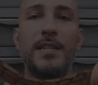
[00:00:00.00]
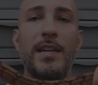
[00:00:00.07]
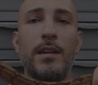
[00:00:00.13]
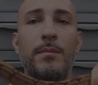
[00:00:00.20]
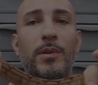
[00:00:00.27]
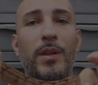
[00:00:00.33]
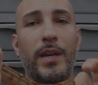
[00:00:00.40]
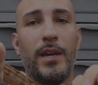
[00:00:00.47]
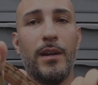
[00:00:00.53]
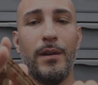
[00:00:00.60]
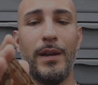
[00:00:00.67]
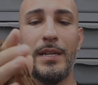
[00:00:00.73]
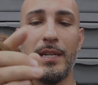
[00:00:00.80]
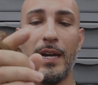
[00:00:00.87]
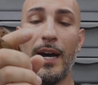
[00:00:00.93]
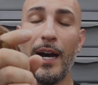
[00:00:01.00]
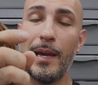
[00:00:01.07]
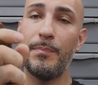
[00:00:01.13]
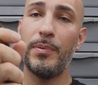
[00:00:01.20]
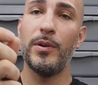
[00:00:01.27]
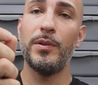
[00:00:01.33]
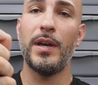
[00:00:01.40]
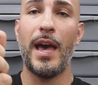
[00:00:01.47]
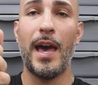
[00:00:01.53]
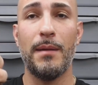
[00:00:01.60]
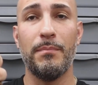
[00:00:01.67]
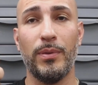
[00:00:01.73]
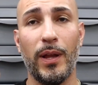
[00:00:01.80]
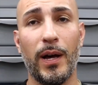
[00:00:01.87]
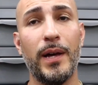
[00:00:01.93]
animal here is a hypo that het
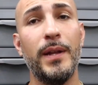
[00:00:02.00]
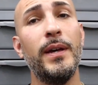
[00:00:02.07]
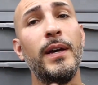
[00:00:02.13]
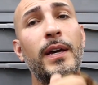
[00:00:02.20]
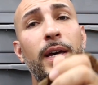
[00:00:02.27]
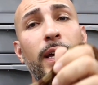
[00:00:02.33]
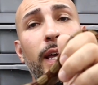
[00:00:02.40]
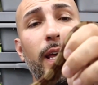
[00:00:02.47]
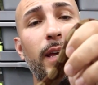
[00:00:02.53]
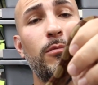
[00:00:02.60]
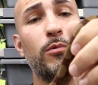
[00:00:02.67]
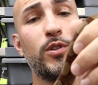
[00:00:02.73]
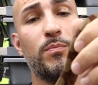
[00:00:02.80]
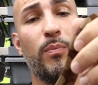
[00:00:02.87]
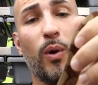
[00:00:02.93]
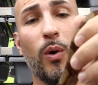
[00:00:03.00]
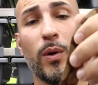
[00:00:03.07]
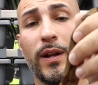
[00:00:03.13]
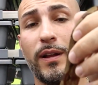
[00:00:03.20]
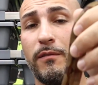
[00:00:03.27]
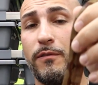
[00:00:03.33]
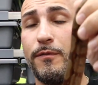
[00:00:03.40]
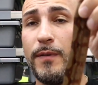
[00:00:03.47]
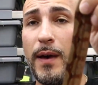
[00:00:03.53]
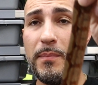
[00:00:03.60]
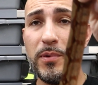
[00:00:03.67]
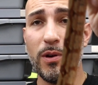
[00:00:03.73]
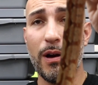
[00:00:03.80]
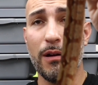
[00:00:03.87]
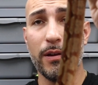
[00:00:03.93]
blood. He was born in
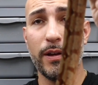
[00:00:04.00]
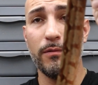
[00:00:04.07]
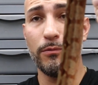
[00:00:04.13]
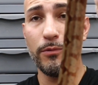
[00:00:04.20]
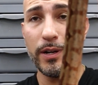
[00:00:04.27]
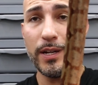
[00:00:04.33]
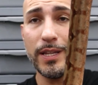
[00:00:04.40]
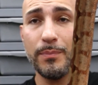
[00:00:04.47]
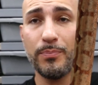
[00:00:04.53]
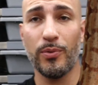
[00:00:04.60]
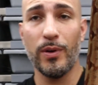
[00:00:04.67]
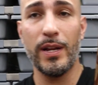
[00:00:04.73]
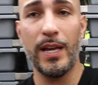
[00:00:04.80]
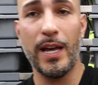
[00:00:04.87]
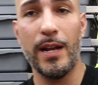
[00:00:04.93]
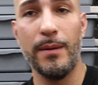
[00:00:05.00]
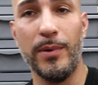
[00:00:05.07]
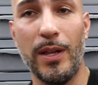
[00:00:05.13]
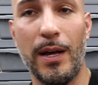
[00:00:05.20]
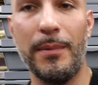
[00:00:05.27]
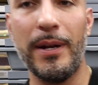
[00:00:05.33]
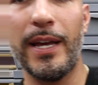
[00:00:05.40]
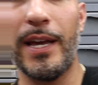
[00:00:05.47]
February. Really pretty animal. I'm going